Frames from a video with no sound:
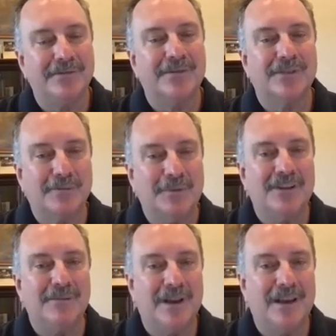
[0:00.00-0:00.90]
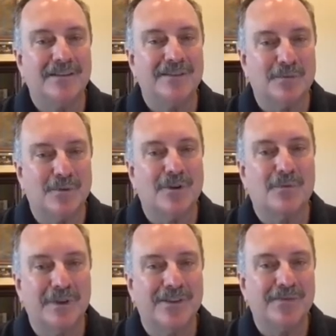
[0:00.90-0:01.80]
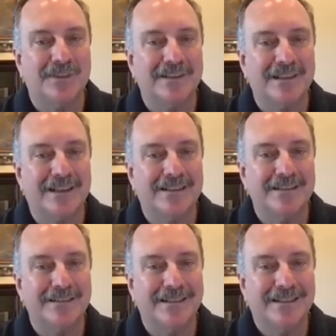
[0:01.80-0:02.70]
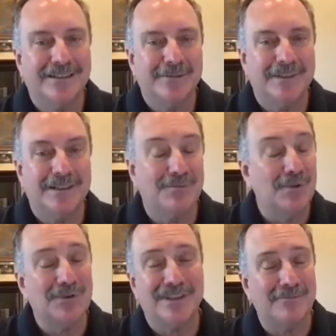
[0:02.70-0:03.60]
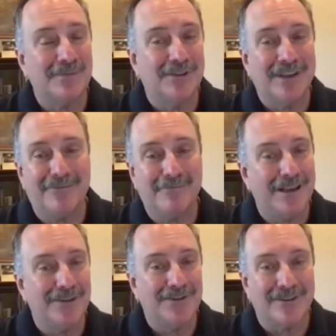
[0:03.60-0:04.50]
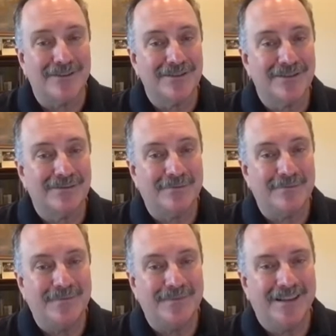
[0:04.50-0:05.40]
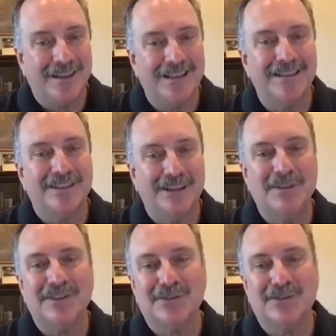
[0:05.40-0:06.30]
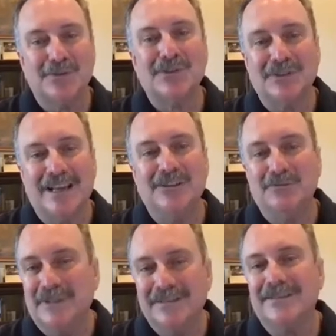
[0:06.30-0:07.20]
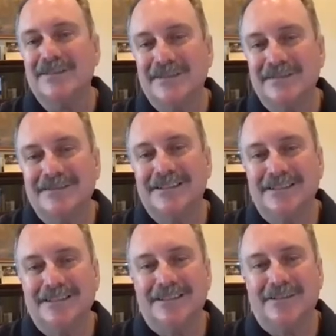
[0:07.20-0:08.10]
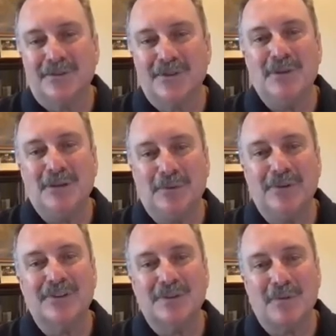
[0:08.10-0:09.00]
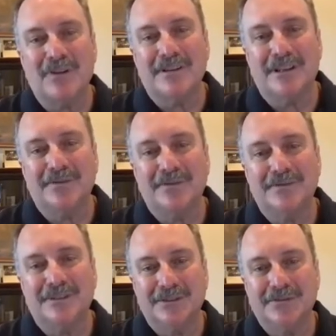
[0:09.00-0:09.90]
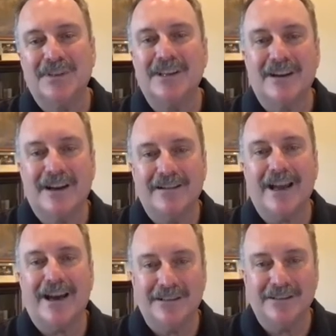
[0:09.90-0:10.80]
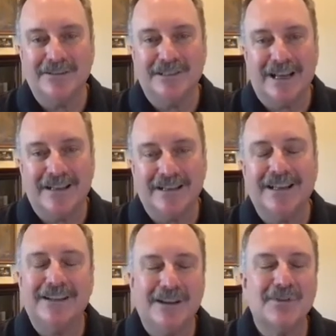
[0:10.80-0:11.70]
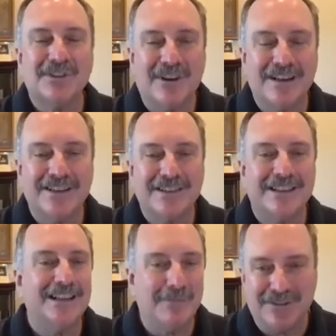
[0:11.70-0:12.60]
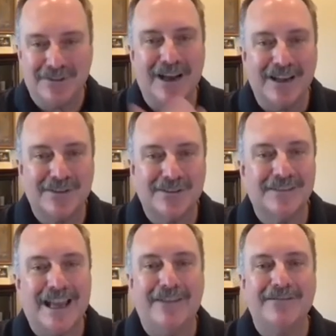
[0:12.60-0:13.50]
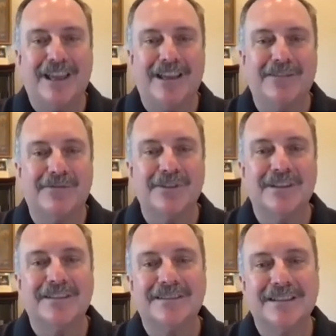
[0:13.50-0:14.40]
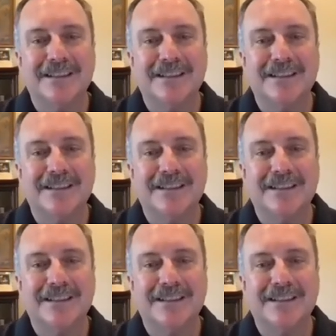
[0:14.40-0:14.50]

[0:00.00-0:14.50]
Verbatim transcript: for community banks to work with fintechs because most of them don't have bank charters. And it's going to be a source of net new business for the people that are smart enough to figure out how to do that. And, and we're starting to see it. I mean, you guys are advocating for this.